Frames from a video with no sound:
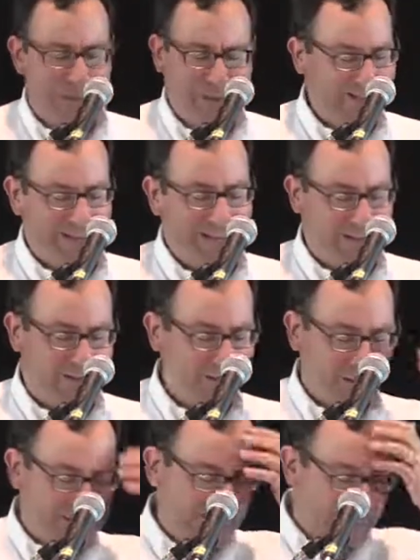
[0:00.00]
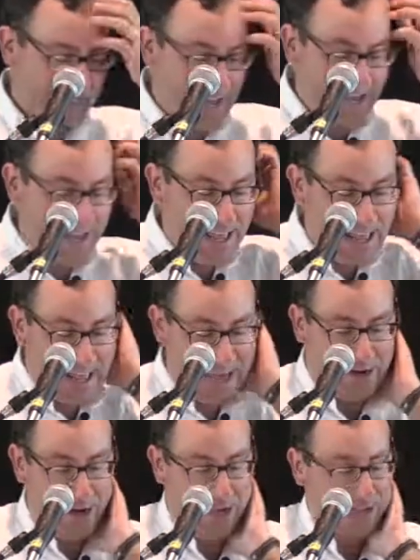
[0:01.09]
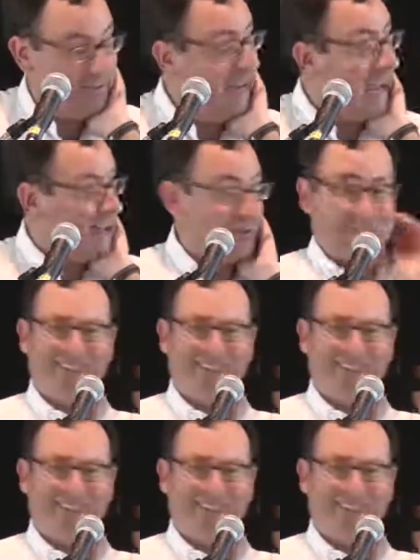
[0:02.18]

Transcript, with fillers: The bestseller, of course, is not at all natural.